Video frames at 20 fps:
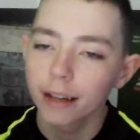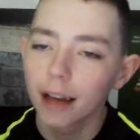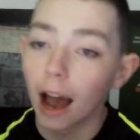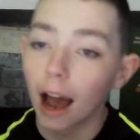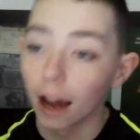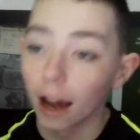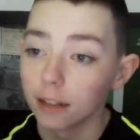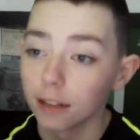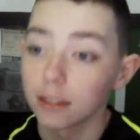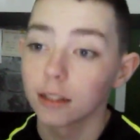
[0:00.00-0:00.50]

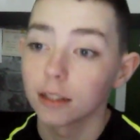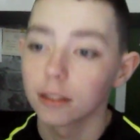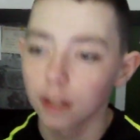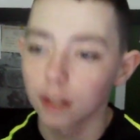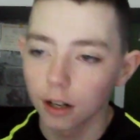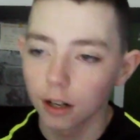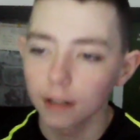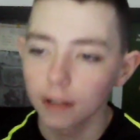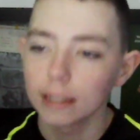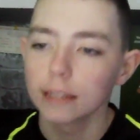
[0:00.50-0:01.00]
And as
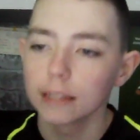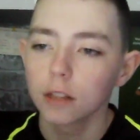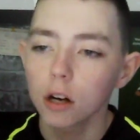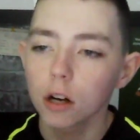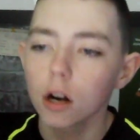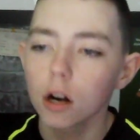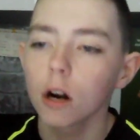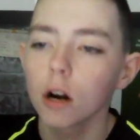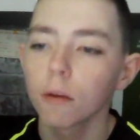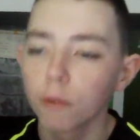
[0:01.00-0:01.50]
our
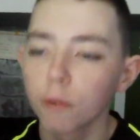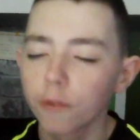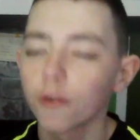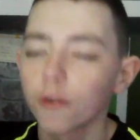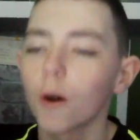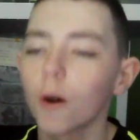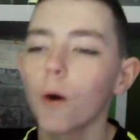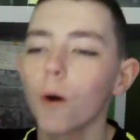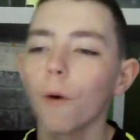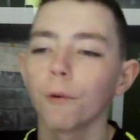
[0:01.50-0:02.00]
leader, we
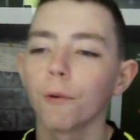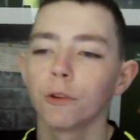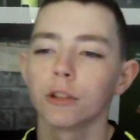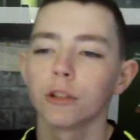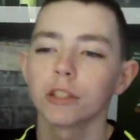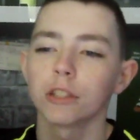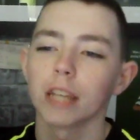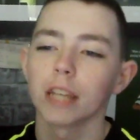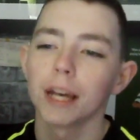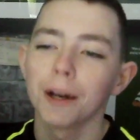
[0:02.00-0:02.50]
follow the
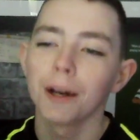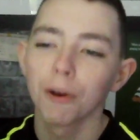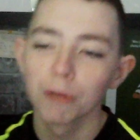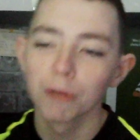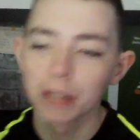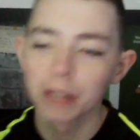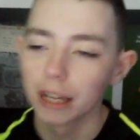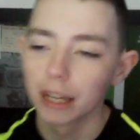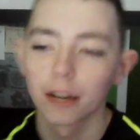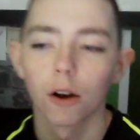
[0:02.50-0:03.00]

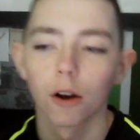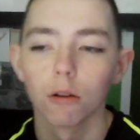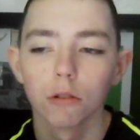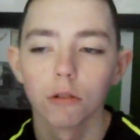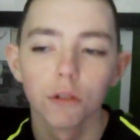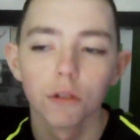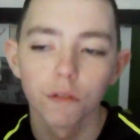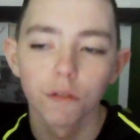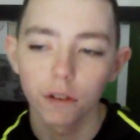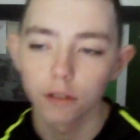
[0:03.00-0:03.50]
Celtic
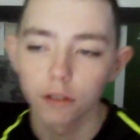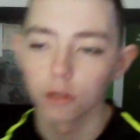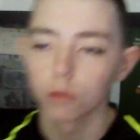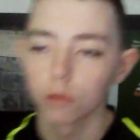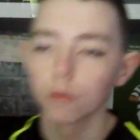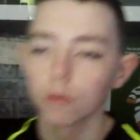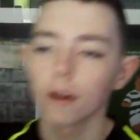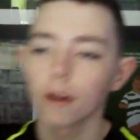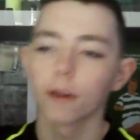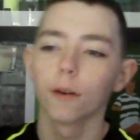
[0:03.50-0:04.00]
all over the
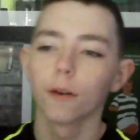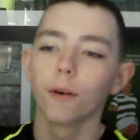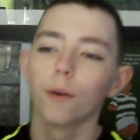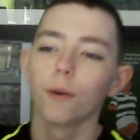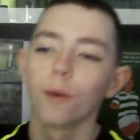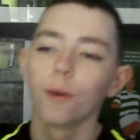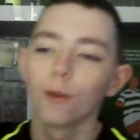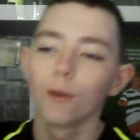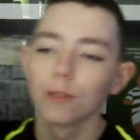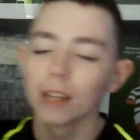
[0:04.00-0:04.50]

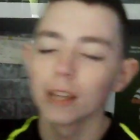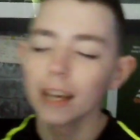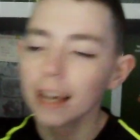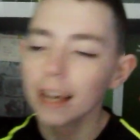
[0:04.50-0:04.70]
world.